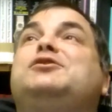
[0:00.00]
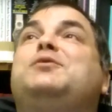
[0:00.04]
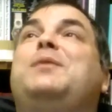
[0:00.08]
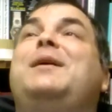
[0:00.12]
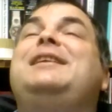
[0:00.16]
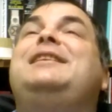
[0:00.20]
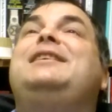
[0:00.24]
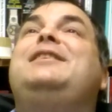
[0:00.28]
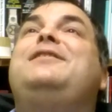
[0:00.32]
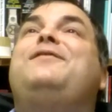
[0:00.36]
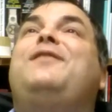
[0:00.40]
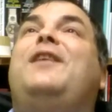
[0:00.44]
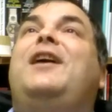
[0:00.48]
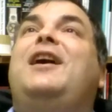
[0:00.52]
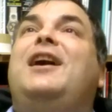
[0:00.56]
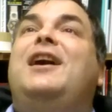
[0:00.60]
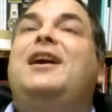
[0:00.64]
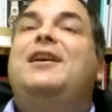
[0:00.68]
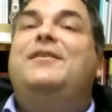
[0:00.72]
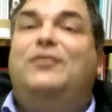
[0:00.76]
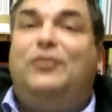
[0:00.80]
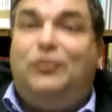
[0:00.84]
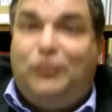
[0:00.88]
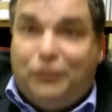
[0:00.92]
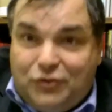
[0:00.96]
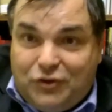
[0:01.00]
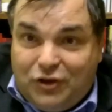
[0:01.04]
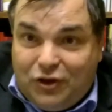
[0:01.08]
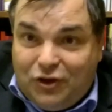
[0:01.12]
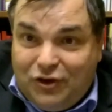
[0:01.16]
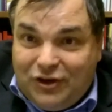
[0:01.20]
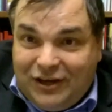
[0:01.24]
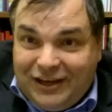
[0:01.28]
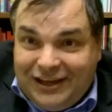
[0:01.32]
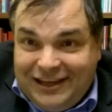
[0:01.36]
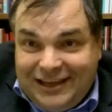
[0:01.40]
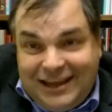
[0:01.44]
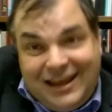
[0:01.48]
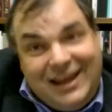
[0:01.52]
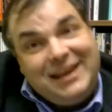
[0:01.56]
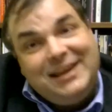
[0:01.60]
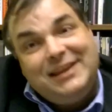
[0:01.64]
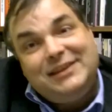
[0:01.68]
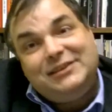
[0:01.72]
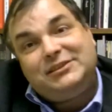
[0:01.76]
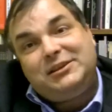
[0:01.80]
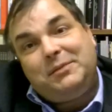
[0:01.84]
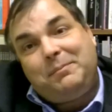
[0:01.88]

25 or 30 years,